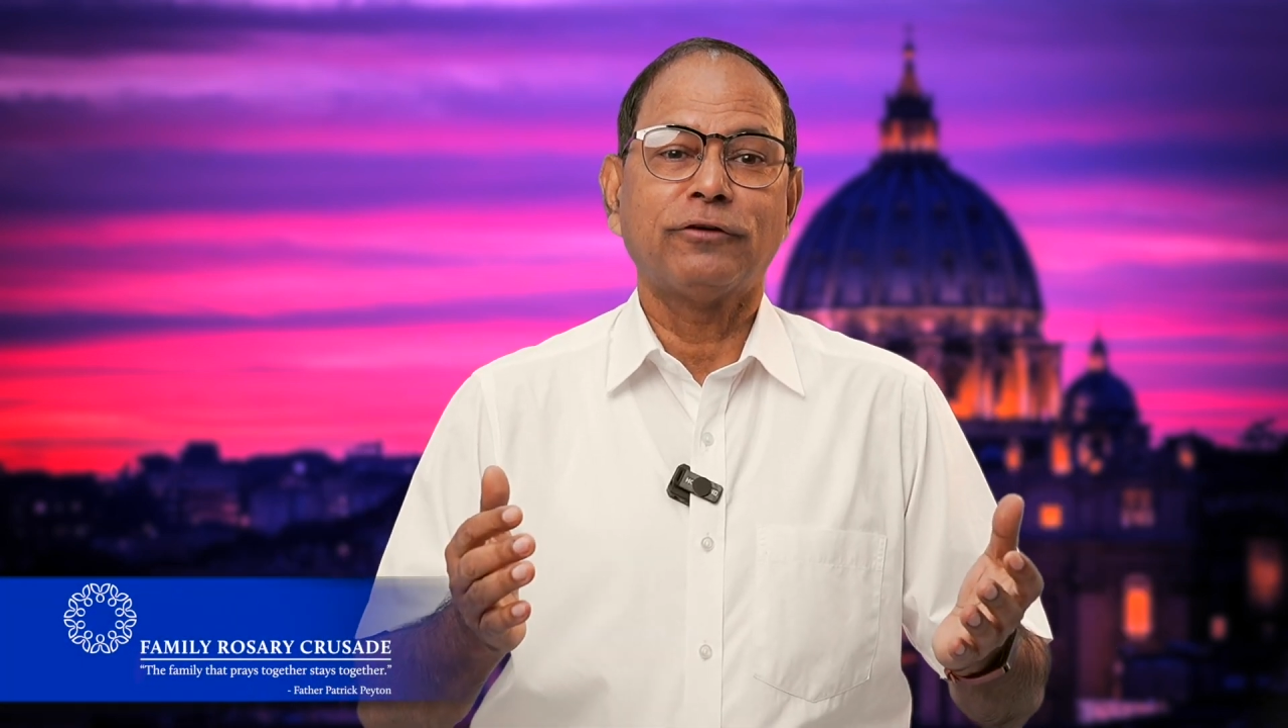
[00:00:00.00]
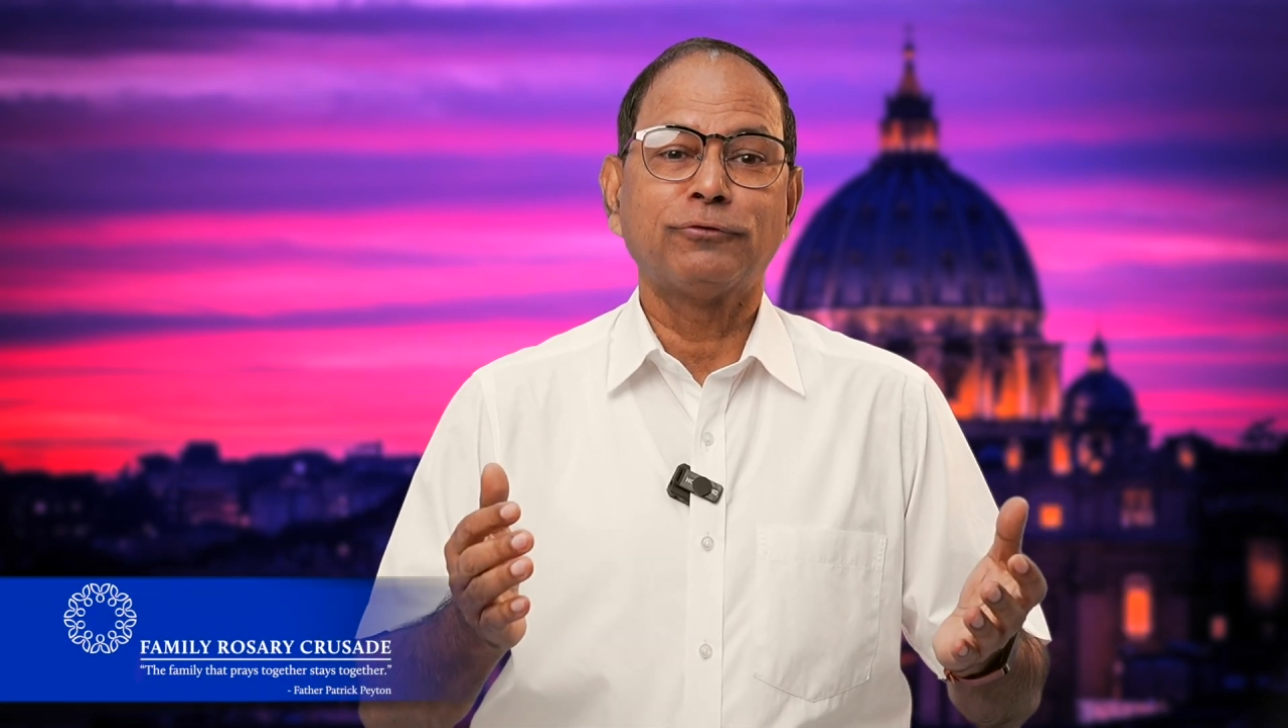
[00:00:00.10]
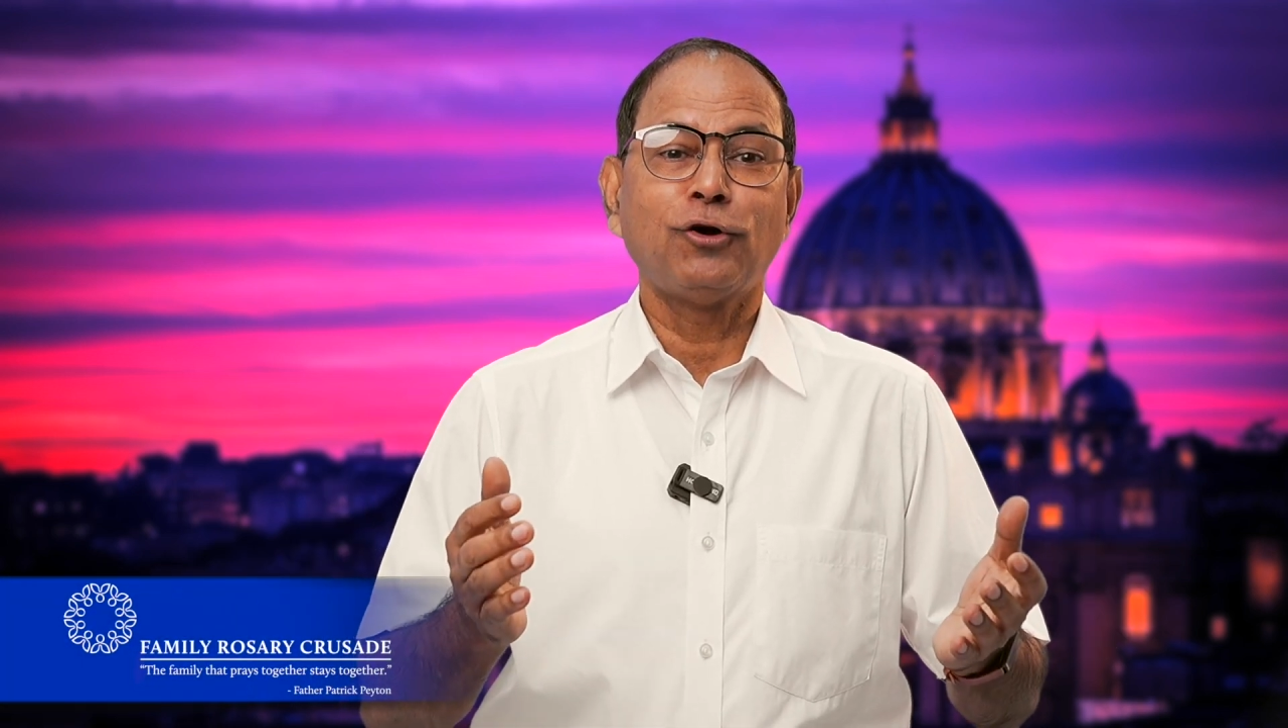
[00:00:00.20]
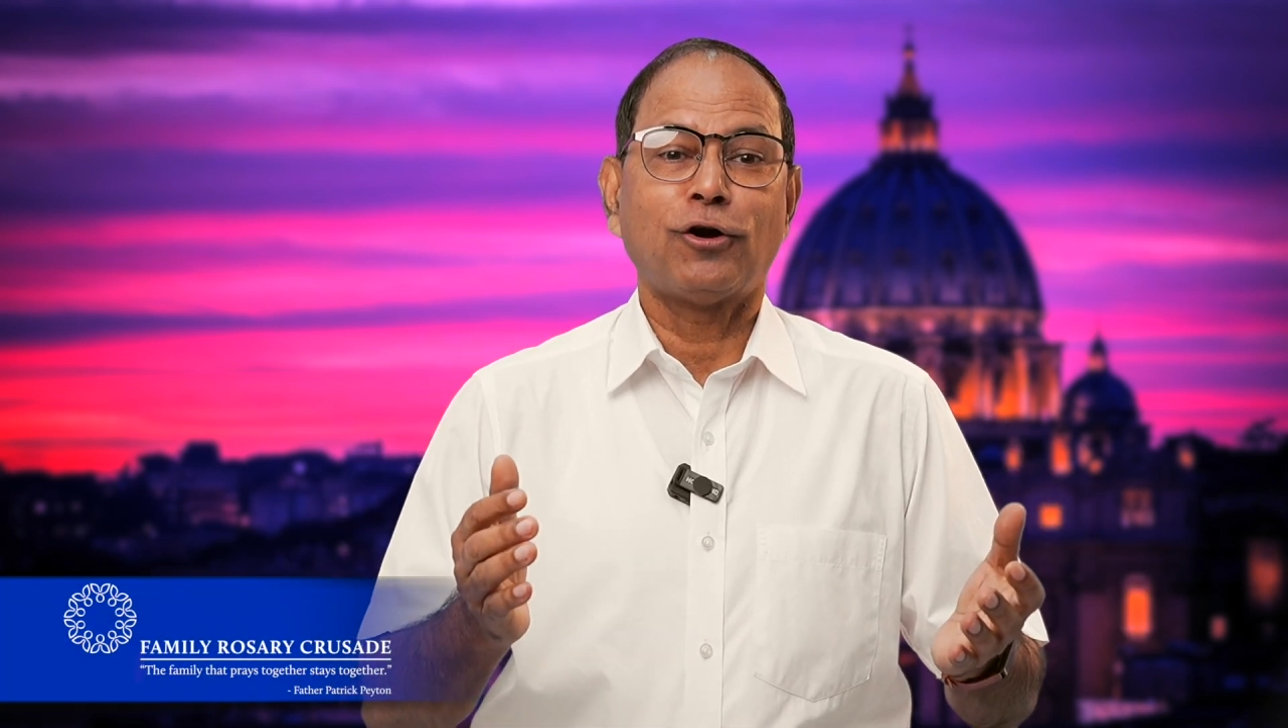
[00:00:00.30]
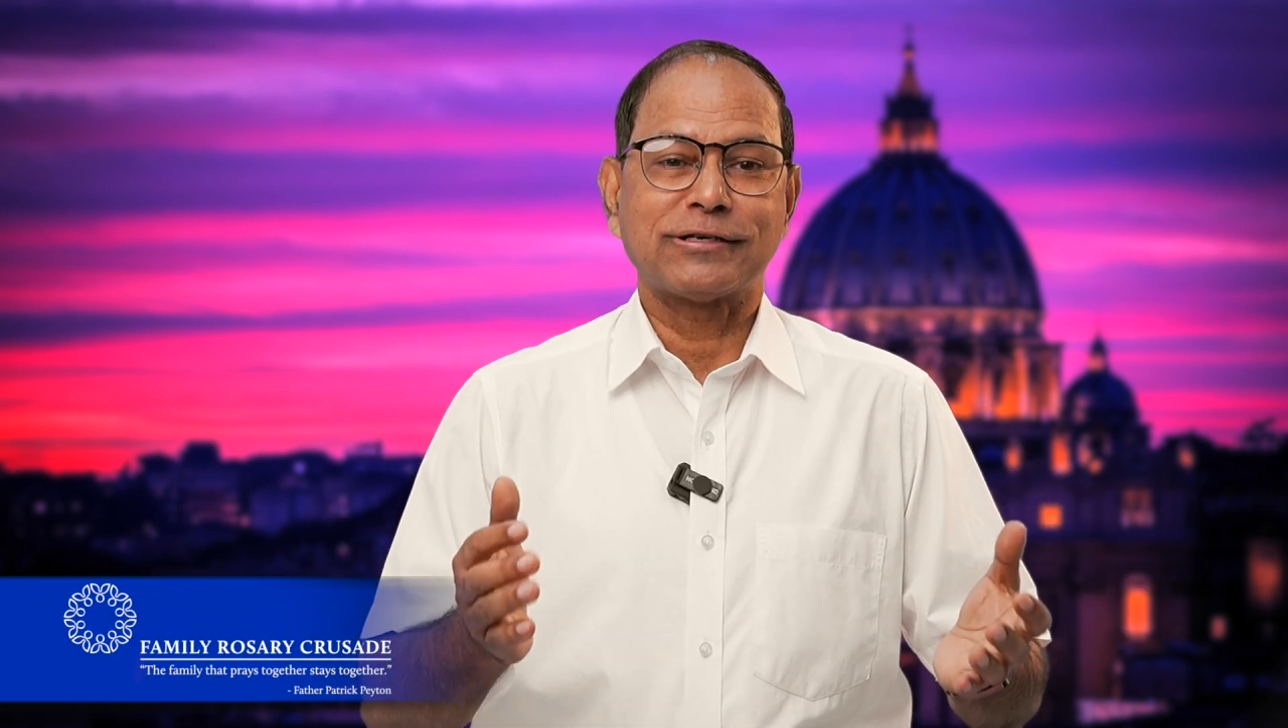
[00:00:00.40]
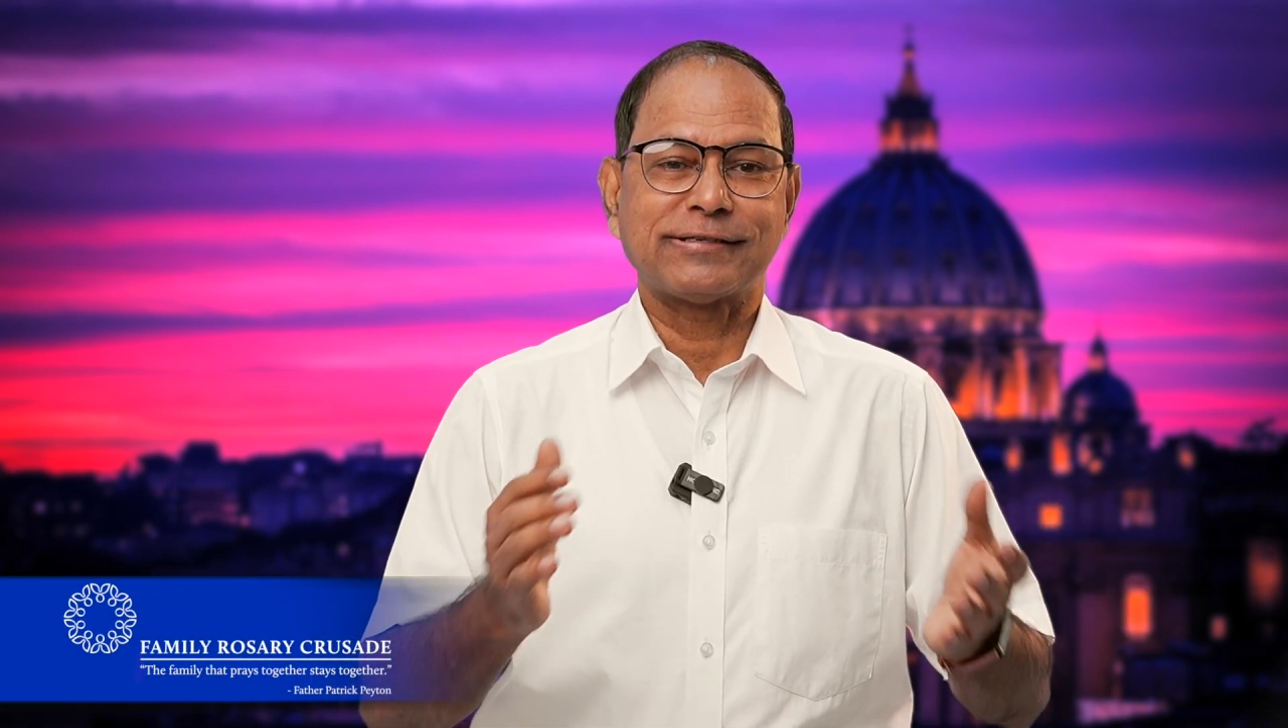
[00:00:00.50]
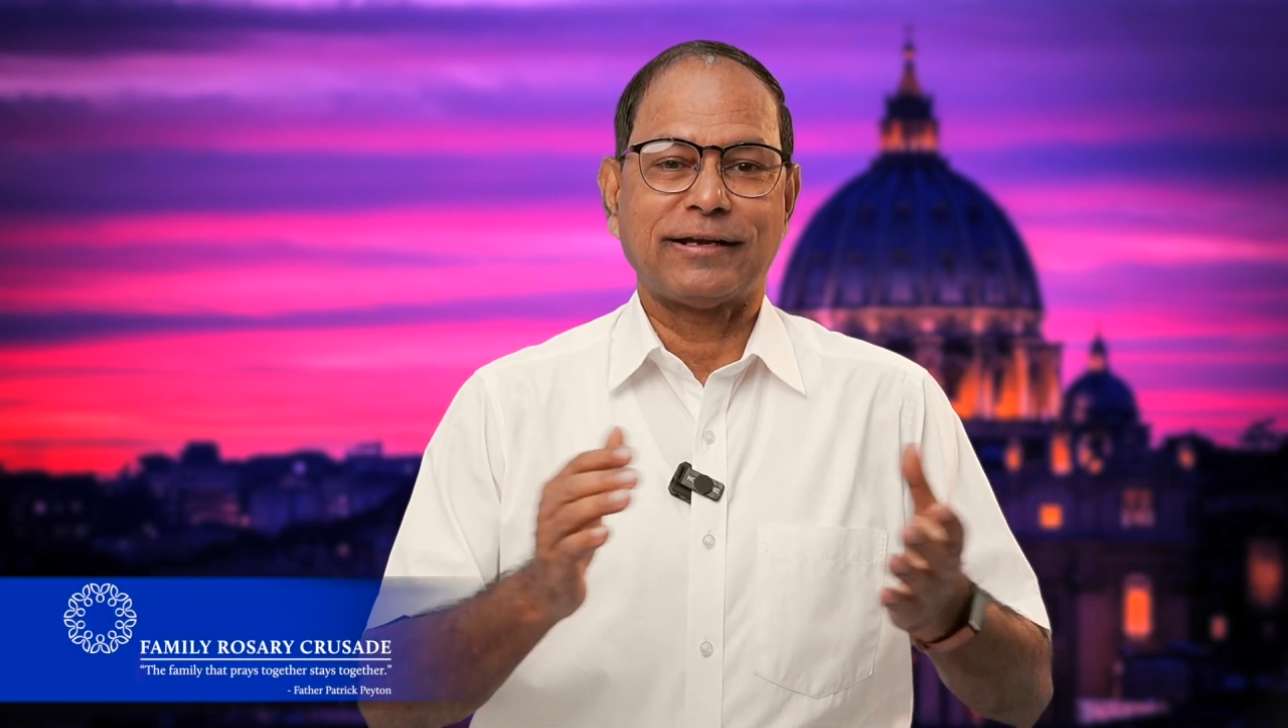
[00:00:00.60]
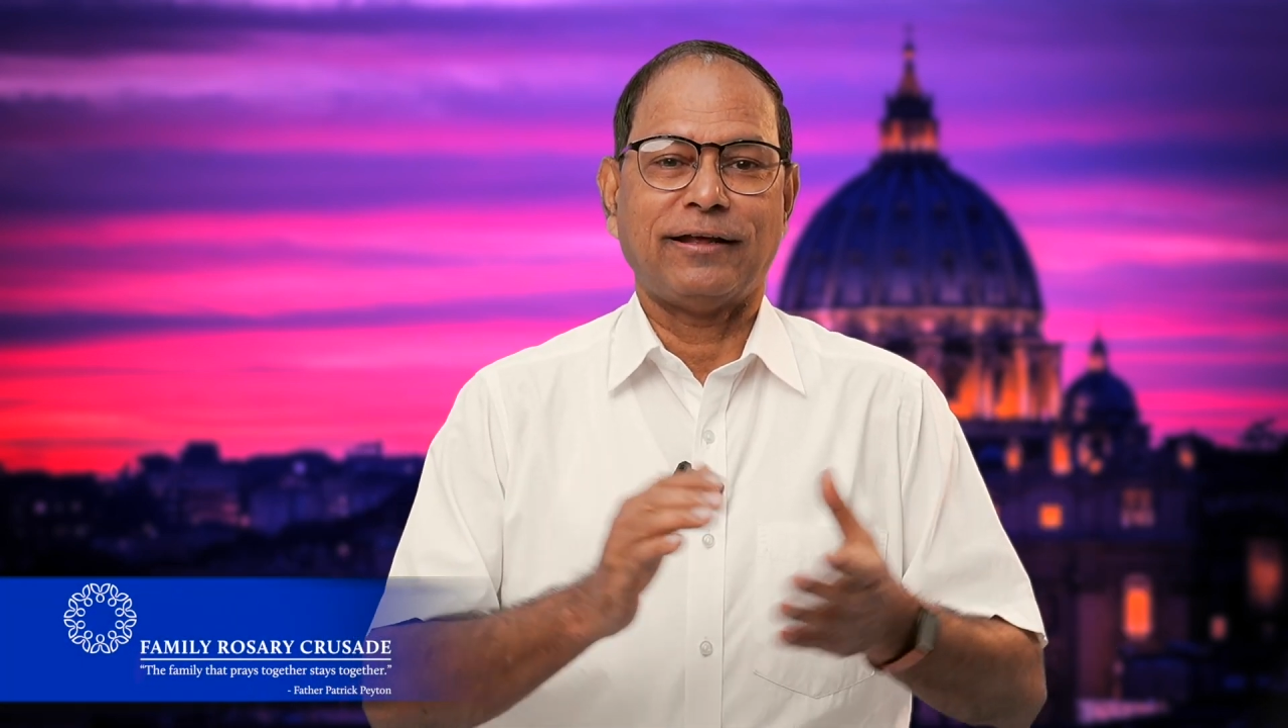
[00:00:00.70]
of God's